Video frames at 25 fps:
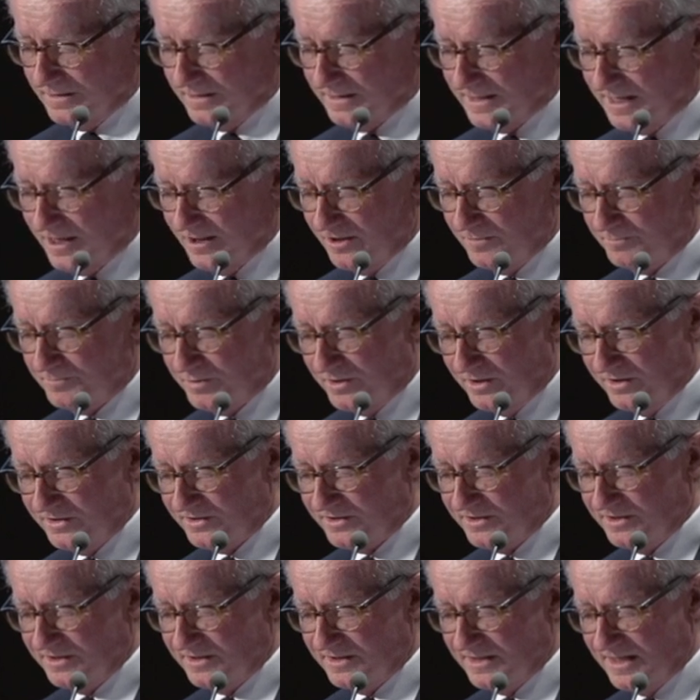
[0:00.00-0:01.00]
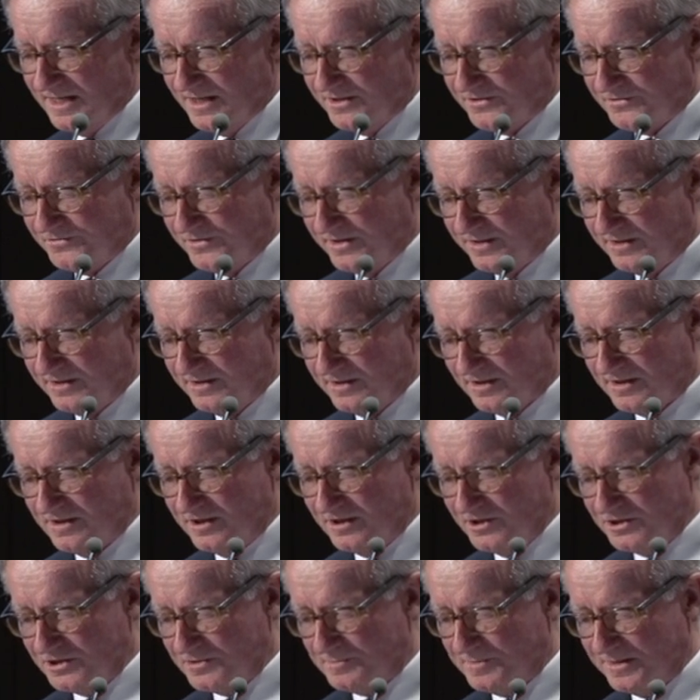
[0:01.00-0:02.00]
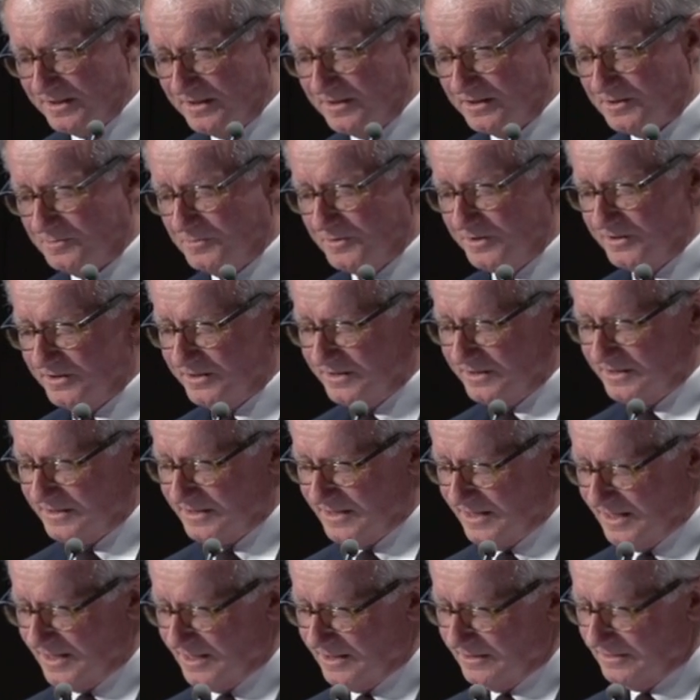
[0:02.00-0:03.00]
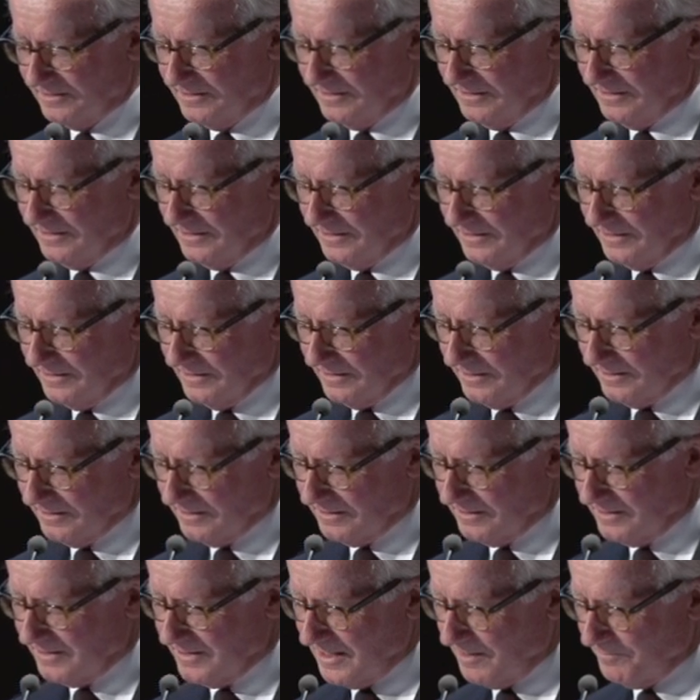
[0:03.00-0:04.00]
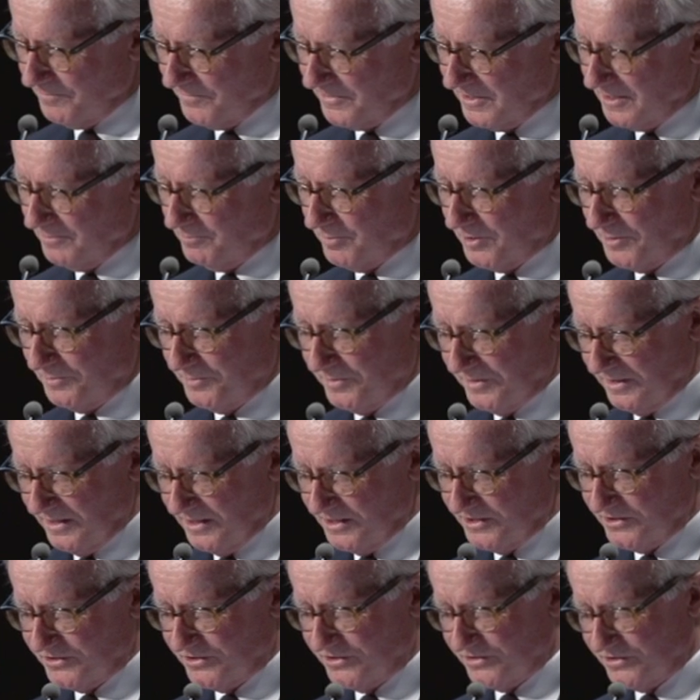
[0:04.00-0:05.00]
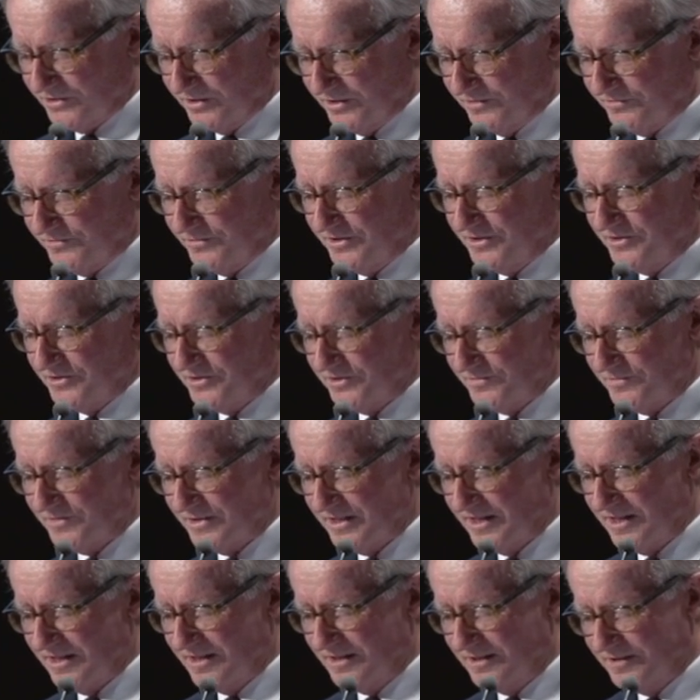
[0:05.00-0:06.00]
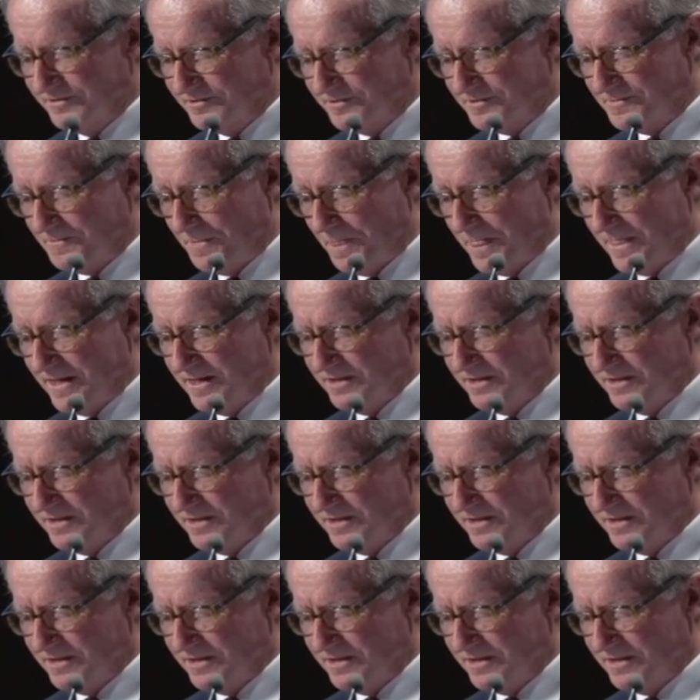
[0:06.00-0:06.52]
Current policies now threaten to close many communities down and to dump their populations on the fringe of towns,